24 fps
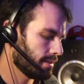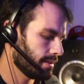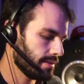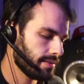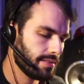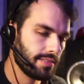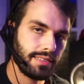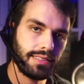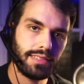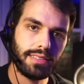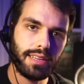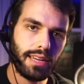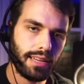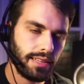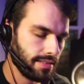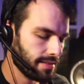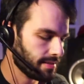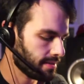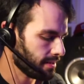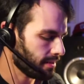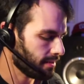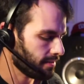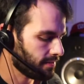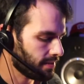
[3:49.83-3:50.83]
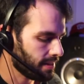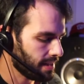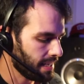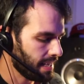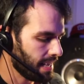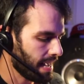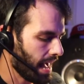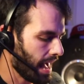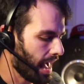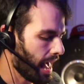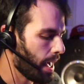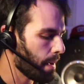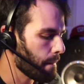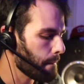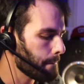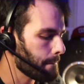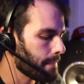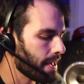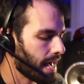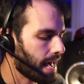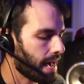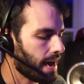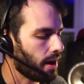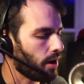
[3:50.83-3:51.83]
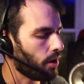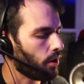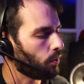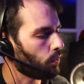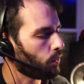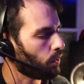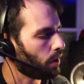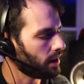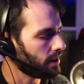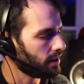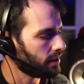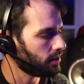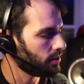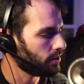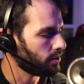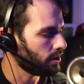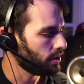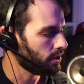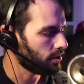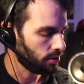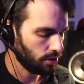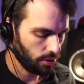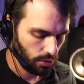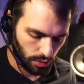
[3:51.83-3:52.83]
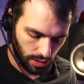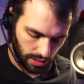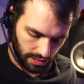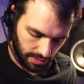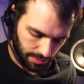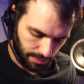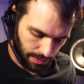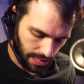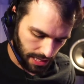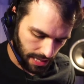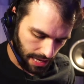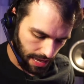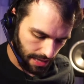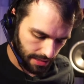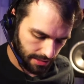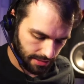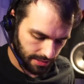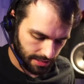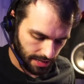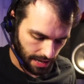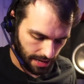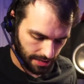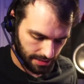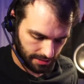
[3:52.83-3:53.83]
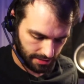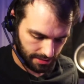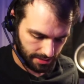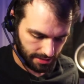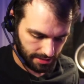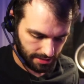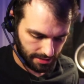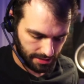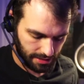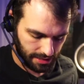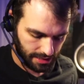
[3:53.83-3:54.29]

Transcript: This is a test of the MPow wired USB headset.